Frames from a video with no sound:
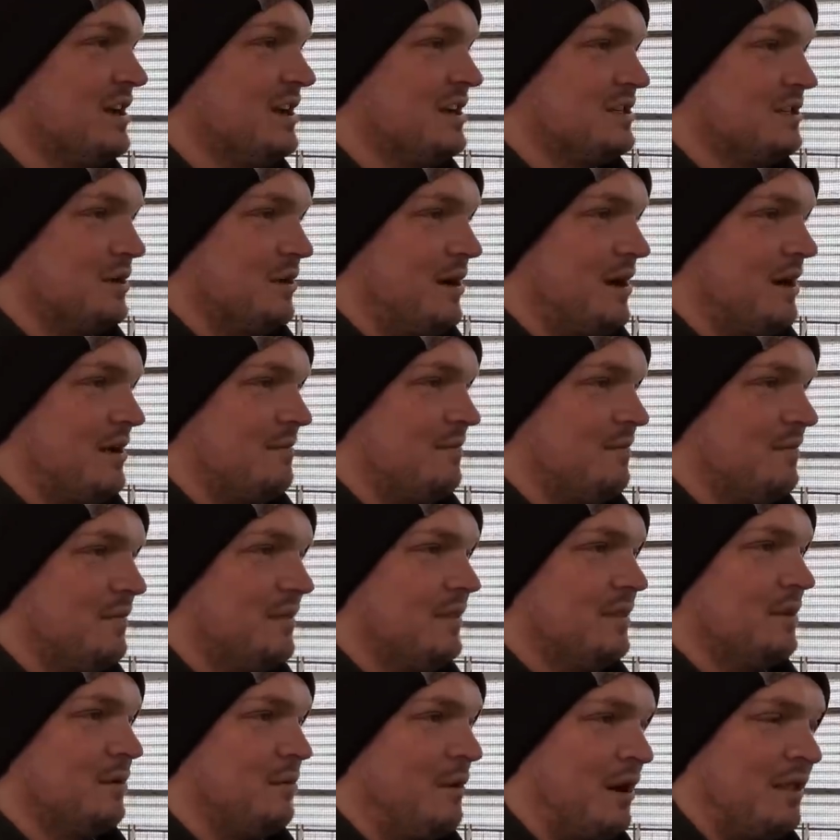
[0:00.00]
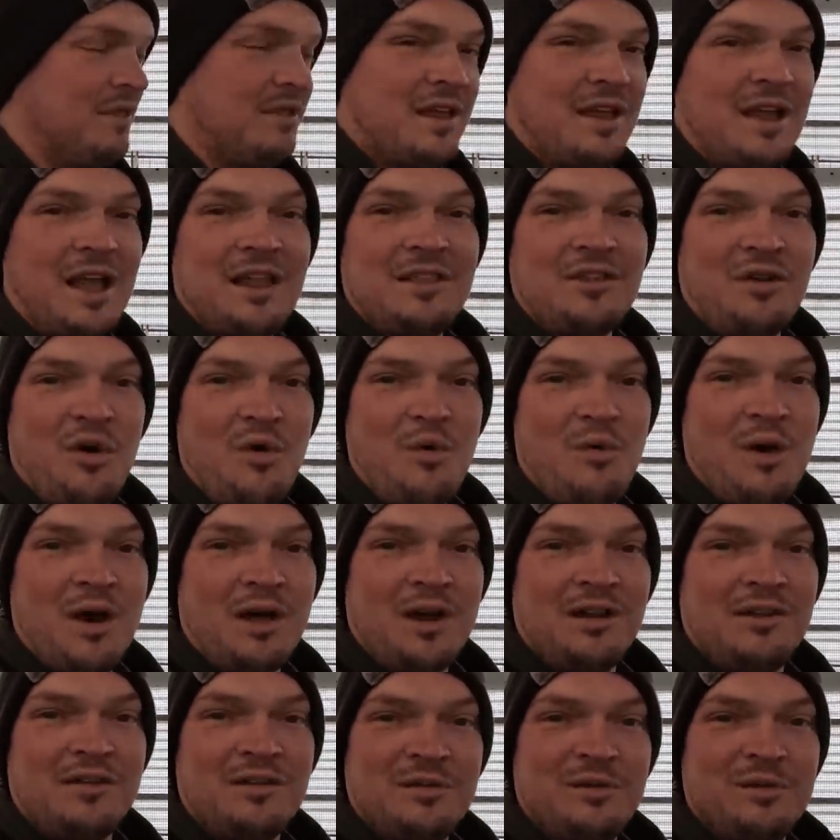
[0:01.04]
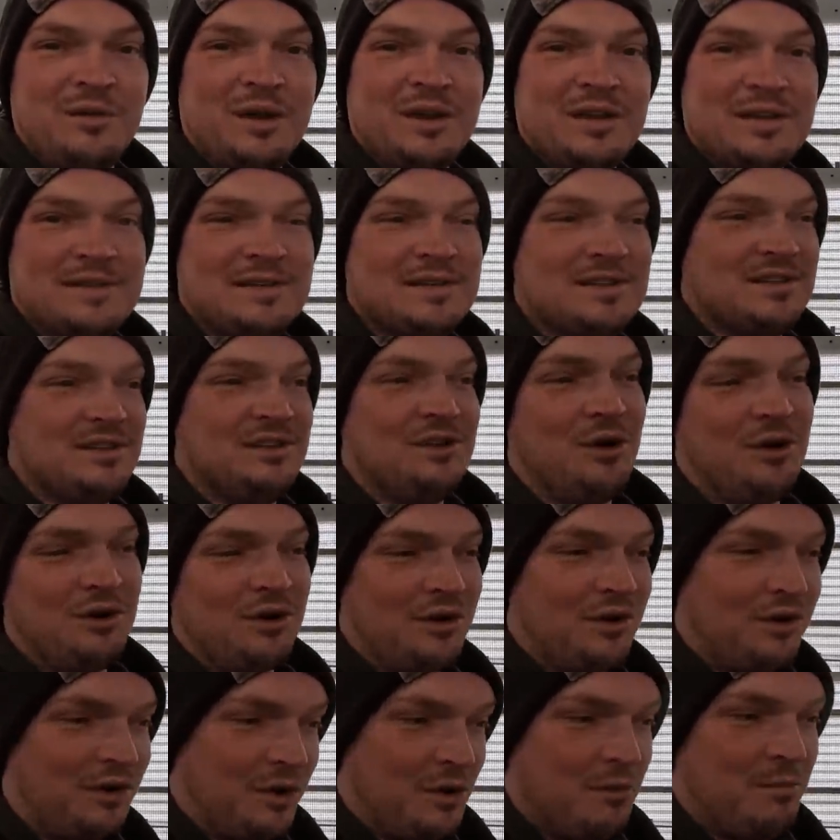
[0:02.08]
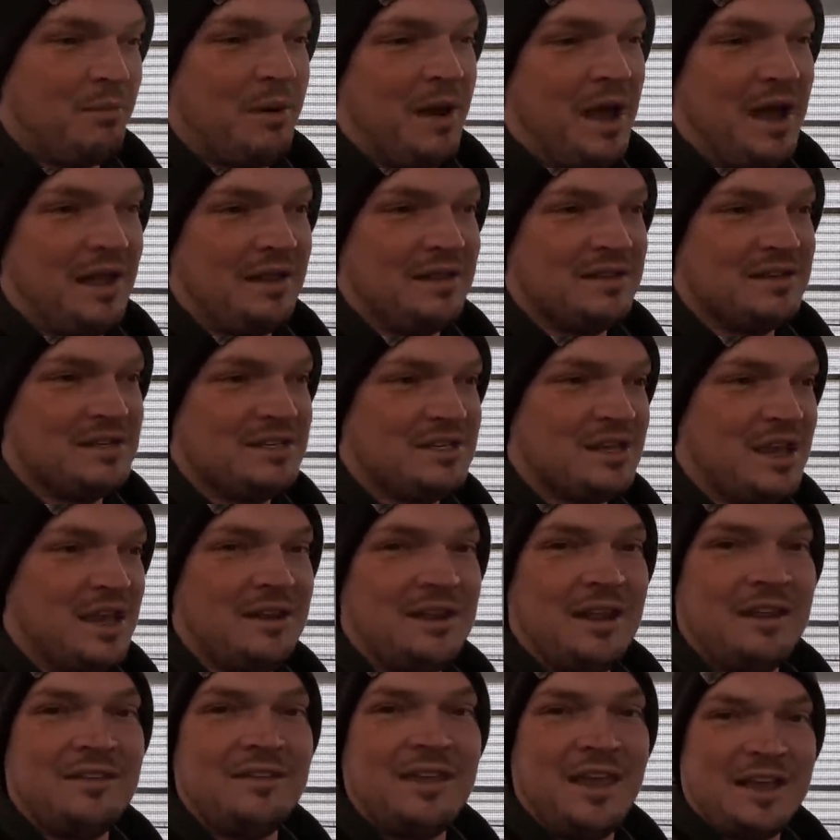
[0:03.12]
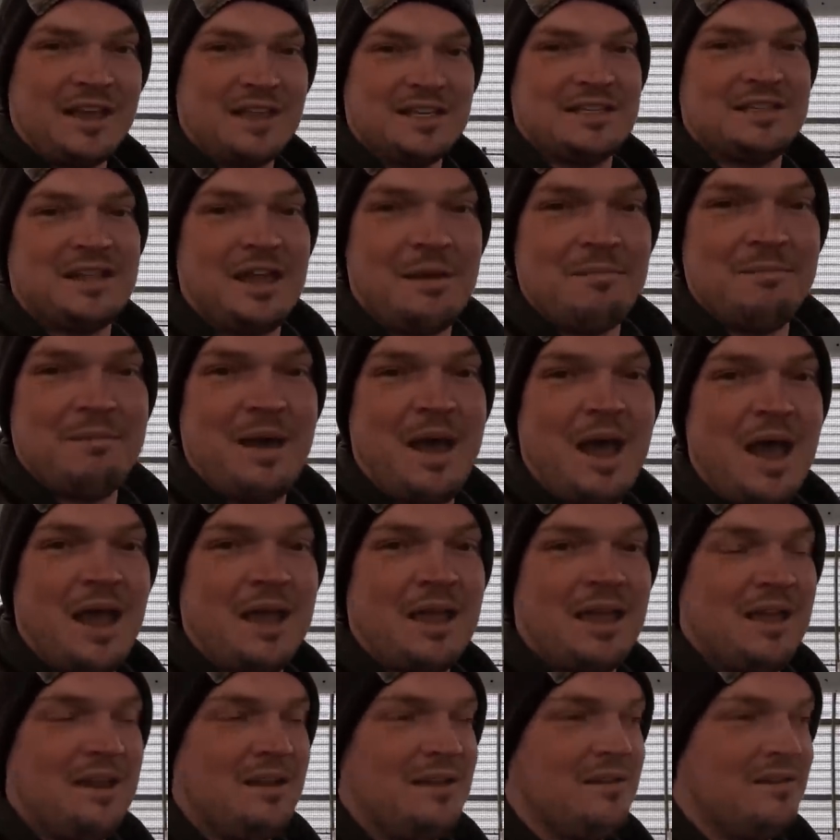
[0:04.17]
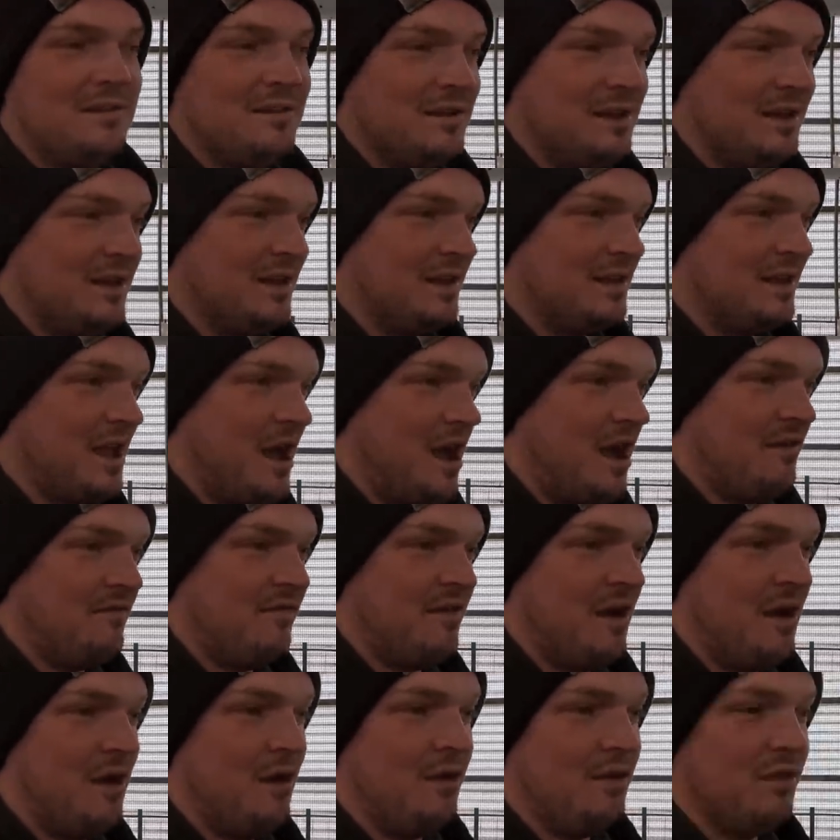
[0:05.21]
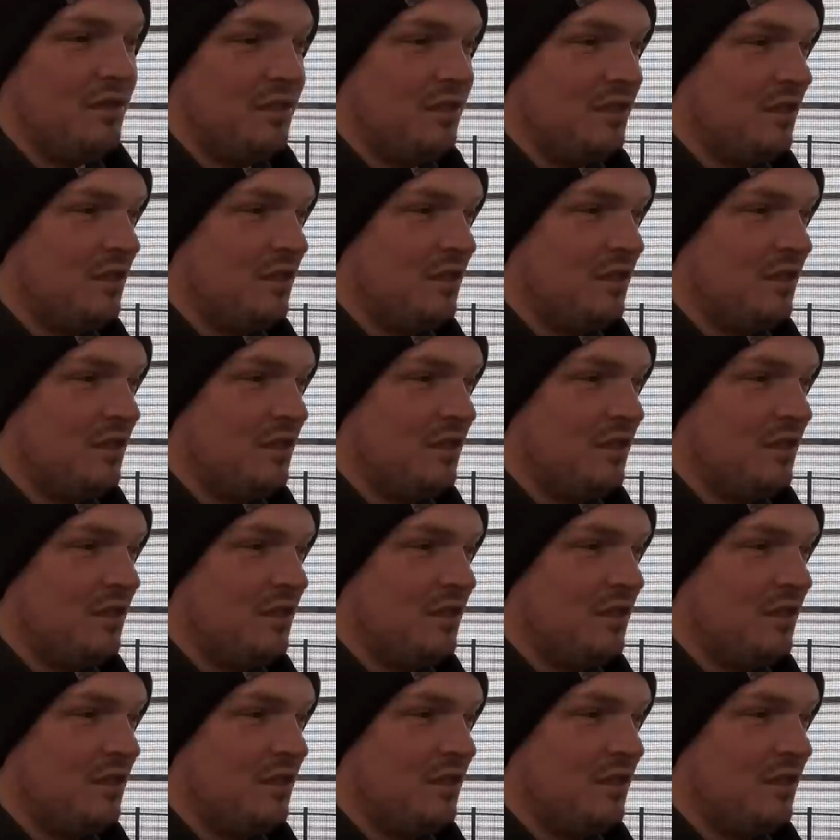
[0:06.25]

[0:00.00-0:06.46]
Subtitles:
So the one thing I don't want to do is go to group pens and then take a step back in calf health.